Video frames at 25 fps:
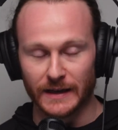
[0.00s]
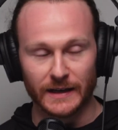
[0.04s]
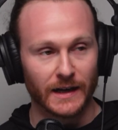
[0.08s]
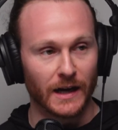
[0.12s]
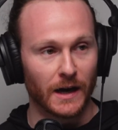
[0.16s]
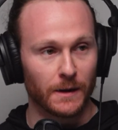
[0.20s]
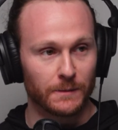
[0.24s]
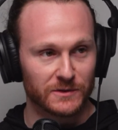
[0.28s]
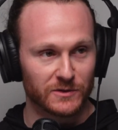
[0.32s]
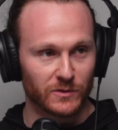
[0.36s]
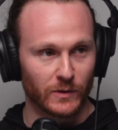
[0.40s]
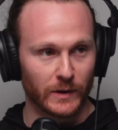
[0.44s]
it
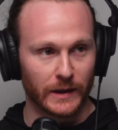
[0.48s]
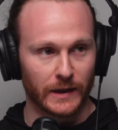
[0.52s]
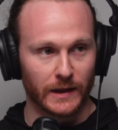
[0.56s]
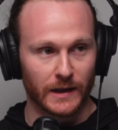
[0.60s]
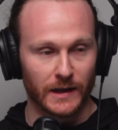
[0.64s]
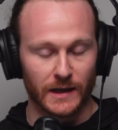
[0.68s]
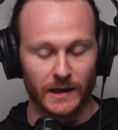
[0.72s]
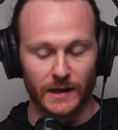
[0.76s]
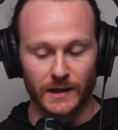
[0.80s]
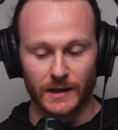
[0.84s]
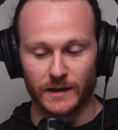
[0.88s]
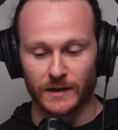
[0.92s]
comes with
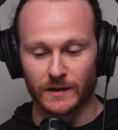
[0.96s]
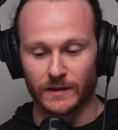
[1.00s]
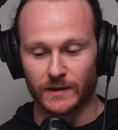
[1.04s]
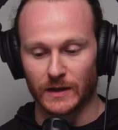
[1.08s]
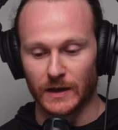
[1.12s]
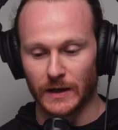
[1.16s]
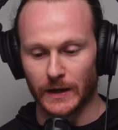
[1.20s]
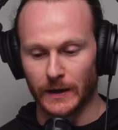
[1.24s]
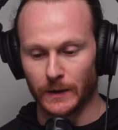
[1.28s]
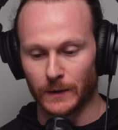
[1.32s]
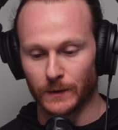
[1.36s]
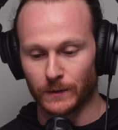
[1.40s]
the
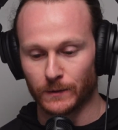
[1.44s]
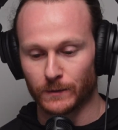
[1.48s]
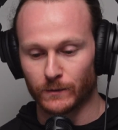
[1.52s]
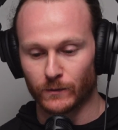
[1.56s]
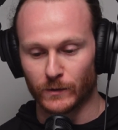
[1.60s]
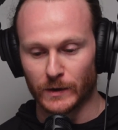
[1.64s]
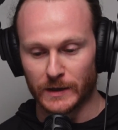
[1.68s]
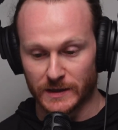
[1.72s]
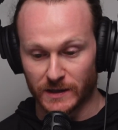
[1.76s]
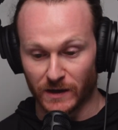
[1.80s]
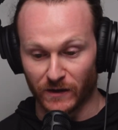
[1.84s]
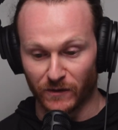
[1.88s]

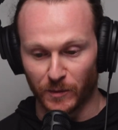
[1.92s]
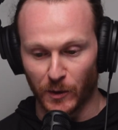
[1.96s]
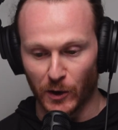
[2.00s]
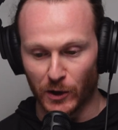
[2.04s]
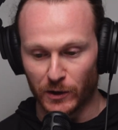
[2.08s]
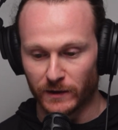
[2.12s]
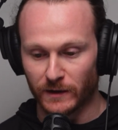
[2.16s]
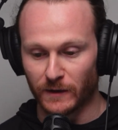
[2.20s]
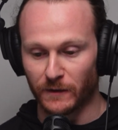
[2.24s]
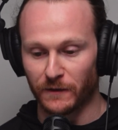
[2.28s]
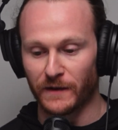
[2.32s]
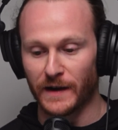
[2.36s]
risk of
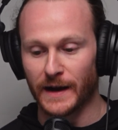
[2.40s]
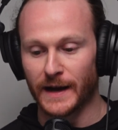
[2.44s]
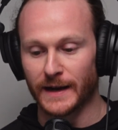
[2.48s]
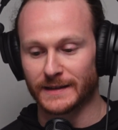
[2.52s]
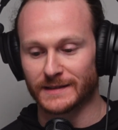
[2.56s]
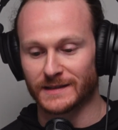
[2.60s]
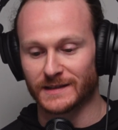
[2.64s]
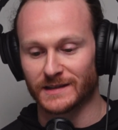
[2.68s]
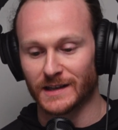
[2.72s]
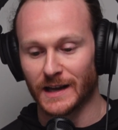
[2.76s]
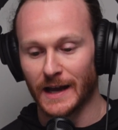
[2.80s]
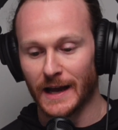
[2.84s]
birth
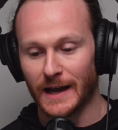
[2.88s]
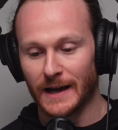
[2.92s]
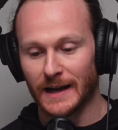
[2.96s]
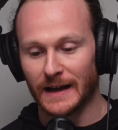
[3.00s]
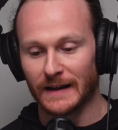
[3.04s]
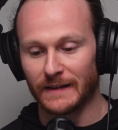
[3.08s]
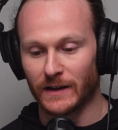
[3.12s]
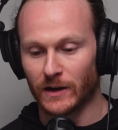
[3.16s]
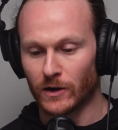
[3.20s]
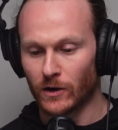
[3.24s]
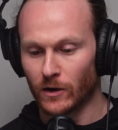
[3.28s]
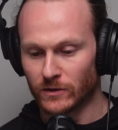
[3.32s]
defects,
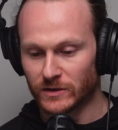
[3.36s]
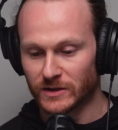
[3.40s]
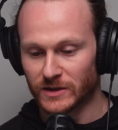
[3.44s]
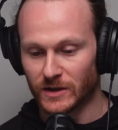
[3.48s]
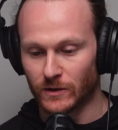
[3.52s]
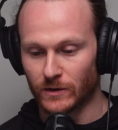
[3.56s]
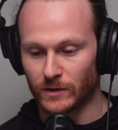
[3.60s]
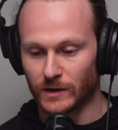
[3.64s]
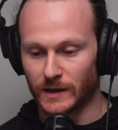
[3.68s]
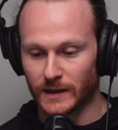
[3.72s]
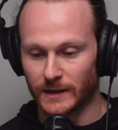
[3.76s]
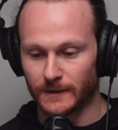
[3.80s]
and then
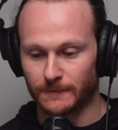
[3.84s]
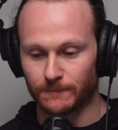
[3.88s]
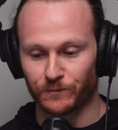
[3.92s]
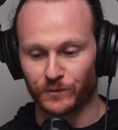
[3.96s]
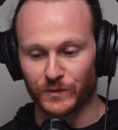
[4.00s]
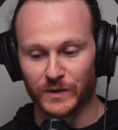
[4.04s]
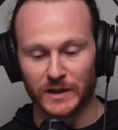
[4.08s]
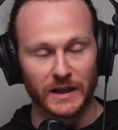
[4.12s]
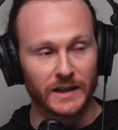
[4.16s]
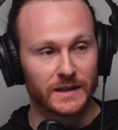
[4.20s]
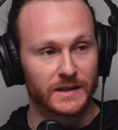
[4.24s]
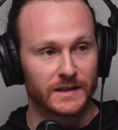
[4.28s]
also that
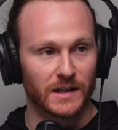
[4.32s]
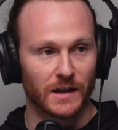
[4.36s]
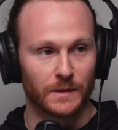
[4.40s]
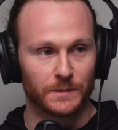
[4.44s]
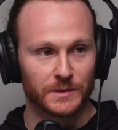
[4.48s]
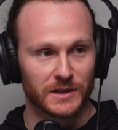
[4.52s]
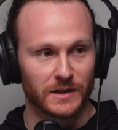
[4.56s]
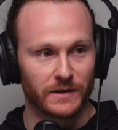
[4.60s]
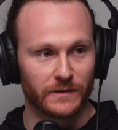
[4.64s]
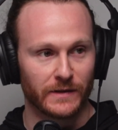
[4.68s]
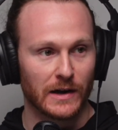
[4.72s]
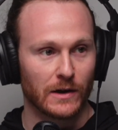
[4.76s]

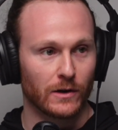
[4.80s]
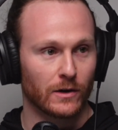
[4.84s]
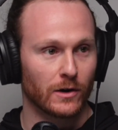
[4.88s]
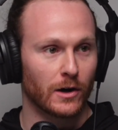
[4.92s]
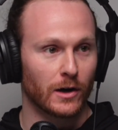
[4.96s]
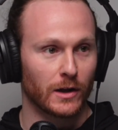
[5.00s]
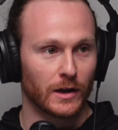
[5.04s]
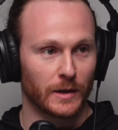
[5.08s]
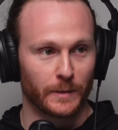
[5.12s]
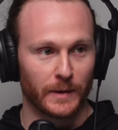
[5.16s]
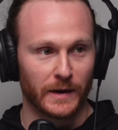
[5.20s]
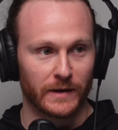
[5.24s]
consumption of
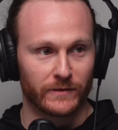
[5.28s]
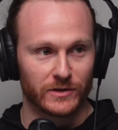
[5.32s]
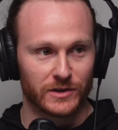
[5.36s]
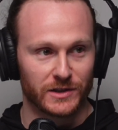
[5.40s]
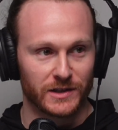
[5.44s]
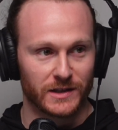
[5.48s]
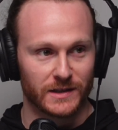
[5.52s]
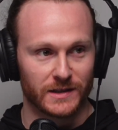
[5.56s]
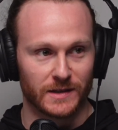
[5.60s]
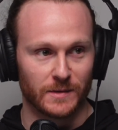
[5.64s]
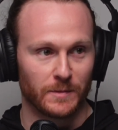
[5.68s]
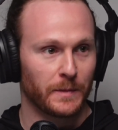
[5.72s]
alcoholic
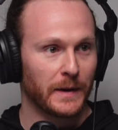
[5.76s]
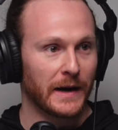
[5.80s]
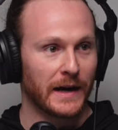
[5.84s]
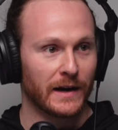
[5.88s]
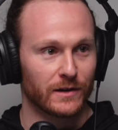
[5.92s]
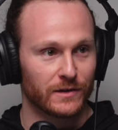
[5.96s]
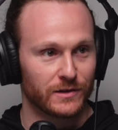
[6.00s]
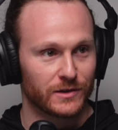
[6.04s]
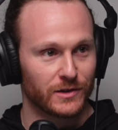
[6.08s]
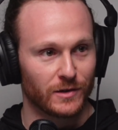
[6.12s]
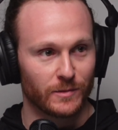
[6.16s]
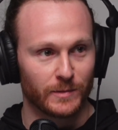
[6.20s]
beverages
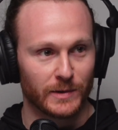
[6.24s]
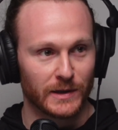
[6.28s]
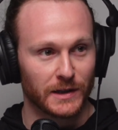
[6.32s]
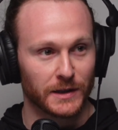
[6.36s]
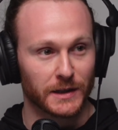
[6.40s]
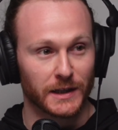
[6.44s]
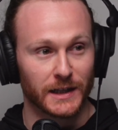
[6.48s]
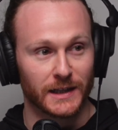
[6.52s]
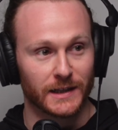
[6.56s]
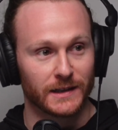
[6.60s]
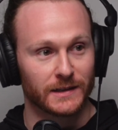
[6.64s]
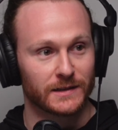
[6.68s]
impairs your
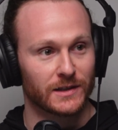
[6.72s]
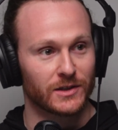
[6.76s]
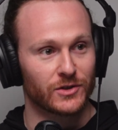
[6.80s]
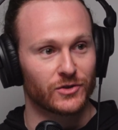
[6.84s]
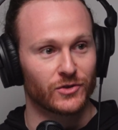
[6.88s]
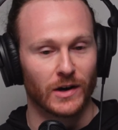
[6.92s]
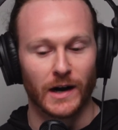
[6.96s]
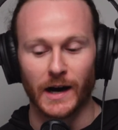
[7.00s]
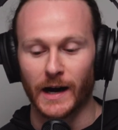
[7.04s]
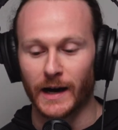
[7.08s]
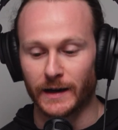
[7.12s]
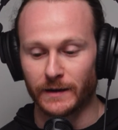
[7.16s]
ability to
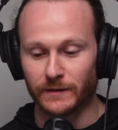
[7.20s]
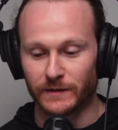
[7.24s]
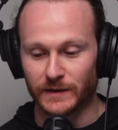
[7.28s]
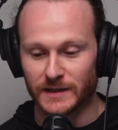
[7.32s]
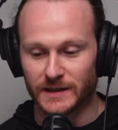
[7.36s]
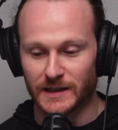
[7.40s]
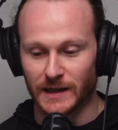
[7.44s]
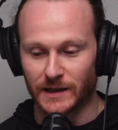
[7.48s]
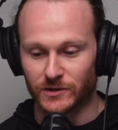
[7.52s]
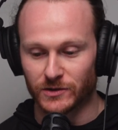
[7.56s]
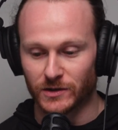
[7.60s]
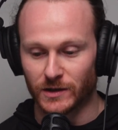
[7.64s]
drive,
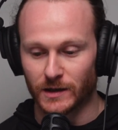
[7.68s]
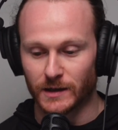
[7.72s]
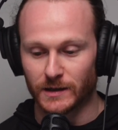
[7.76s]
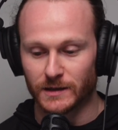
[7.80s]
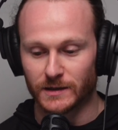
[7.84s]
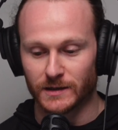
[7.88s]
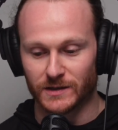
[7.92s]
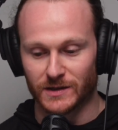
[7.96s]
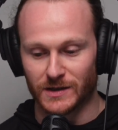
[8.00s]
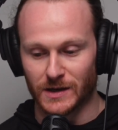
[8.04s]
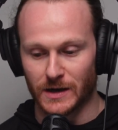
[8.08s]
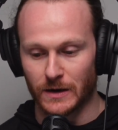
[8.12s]
etc.
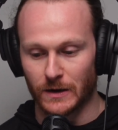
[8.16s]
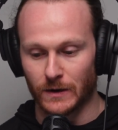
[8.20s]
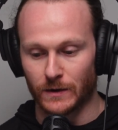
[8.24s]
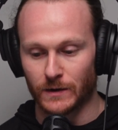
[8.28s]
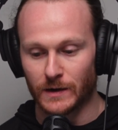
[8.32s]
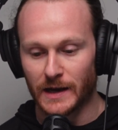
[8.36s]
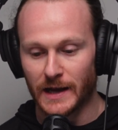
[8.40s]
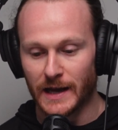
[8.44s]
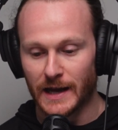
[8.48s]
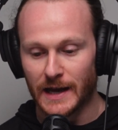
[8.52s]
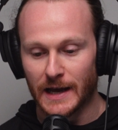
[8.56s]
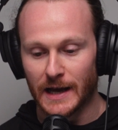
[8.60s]
So,
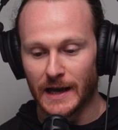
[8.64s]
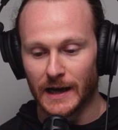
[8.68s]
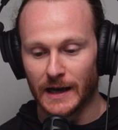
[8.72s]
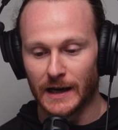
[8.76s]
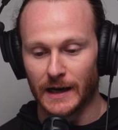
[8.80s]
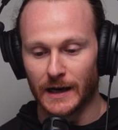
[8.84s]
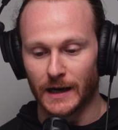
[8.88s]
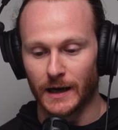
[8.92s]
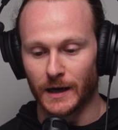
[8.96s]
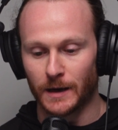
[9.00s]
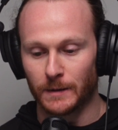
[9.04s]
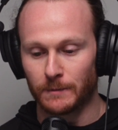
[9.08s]

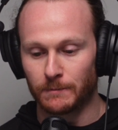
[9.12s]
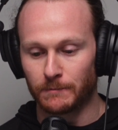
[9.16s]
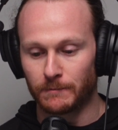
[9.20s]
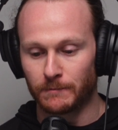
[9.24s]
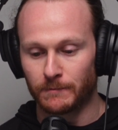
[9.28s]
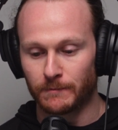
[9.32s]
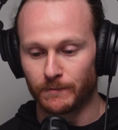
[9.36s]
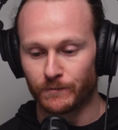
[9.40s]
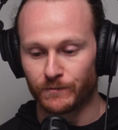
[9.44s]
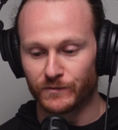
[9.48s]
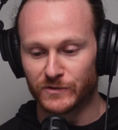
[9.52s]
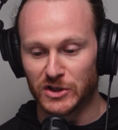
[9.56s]

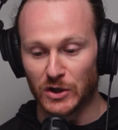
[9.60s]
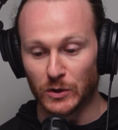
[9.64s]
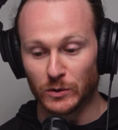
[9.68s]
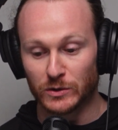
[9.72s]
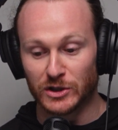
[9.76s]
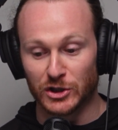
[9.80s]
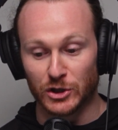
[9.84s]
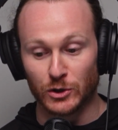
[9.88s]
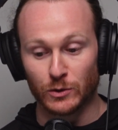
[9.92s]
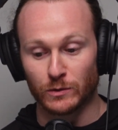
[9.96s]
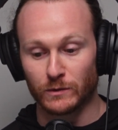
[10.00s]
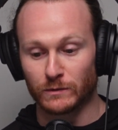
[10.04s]

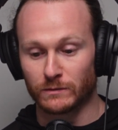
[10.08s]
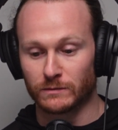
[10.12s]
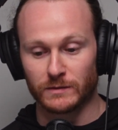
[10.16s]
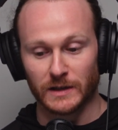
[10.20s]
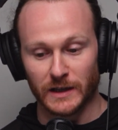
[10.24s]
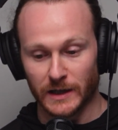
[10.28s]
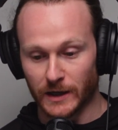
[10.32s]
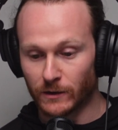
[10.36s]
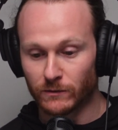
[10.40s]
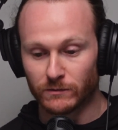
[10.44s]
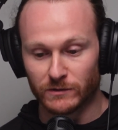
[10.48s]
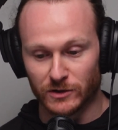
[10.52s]
two
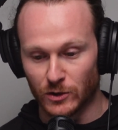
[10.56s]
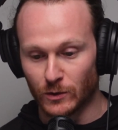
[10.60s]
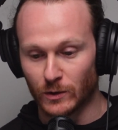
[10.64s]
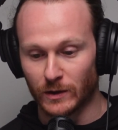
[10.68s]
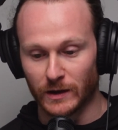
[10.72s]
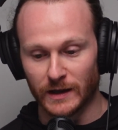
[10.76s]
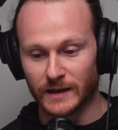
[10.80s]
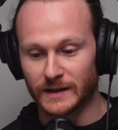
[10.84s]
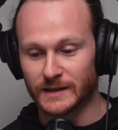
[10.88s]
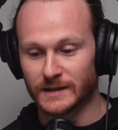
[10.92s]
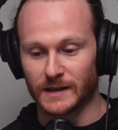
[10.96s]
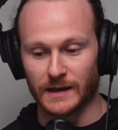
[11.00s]

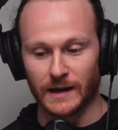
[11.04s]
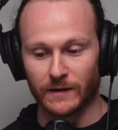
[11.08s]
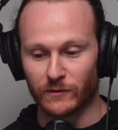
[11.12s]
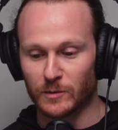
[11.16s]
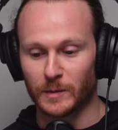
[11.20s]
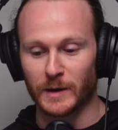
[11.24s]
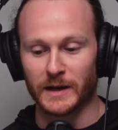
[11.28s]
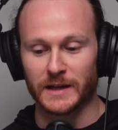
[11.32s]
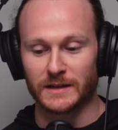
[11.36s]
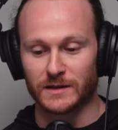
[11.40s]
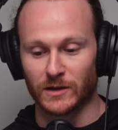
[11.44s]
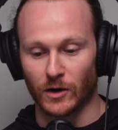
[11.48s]
things that
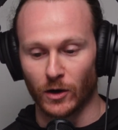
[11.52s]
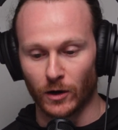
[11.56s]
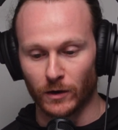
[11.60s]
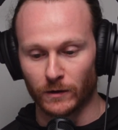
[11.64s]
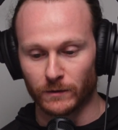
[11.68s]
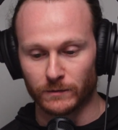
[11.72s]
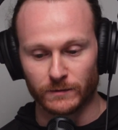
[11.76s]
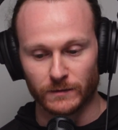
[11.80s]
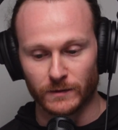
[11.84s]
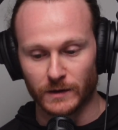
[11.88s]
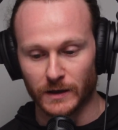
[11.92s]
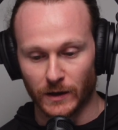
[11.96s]
everybody's
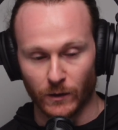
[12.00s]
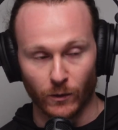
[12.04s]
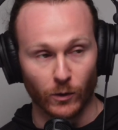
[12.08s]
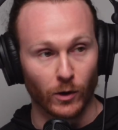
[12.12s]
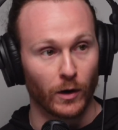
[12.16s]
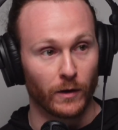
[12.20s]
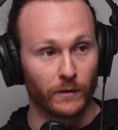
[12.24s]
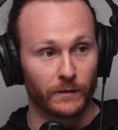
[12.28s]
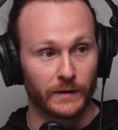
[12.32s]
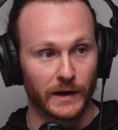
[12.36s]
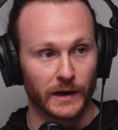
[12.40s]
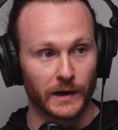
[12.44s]
we're
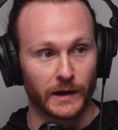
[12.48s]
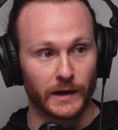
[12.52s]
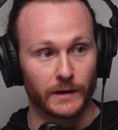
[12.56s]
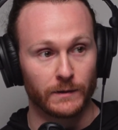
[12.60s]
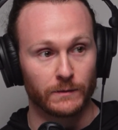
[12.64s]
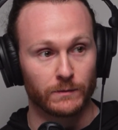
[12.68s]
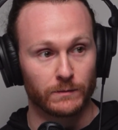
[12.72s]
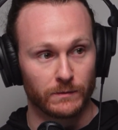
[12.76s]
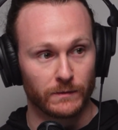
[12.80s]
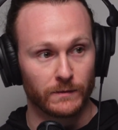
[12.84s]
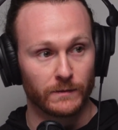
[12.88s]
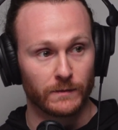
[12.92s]
all
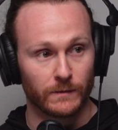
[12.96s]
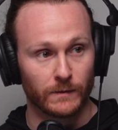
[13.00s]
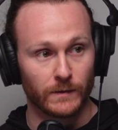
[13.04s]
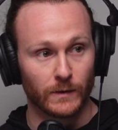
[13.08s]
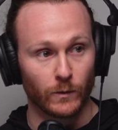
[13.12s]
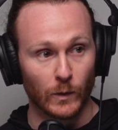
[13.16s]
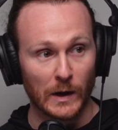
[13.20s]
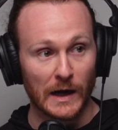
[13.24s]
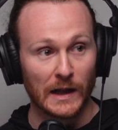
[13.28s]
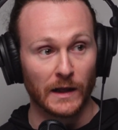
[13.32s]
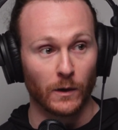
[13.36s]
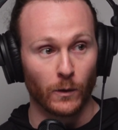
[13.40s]
very
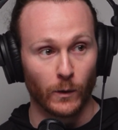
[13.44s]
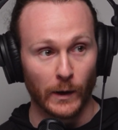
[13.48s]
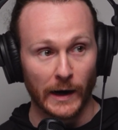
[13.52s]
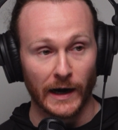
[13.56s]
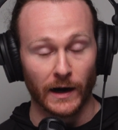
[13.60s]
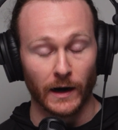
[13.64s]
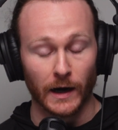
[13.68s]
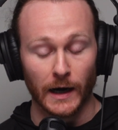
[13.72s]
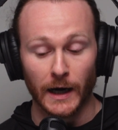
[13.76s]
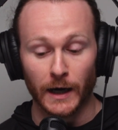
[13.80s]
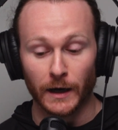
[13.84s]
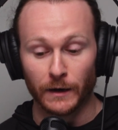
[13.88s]
well
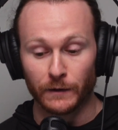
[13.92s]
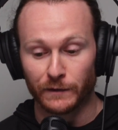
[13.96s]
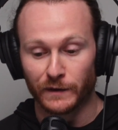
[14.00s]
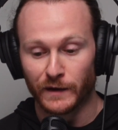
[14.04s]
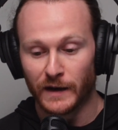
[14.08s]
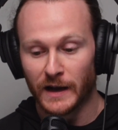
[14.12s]
aware of.